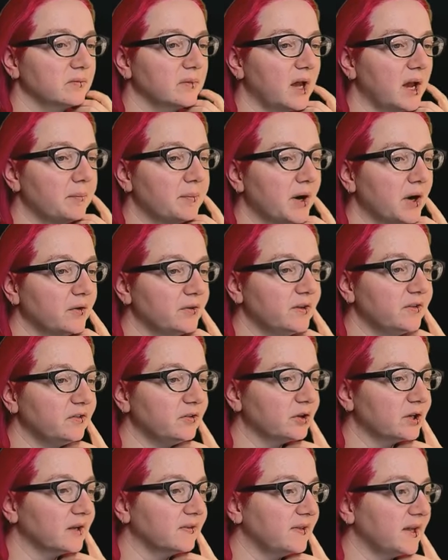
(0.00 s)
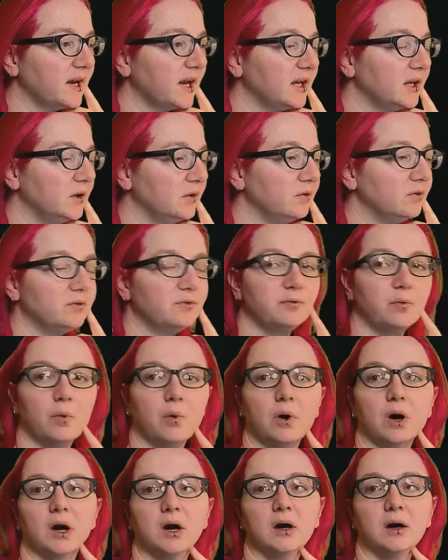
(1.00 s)
I borrowed the circuit that I use
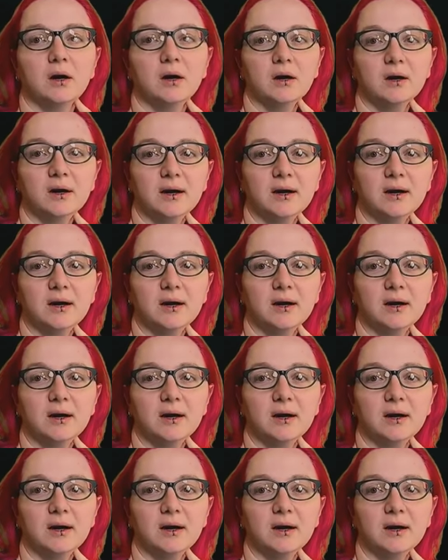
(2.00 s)
for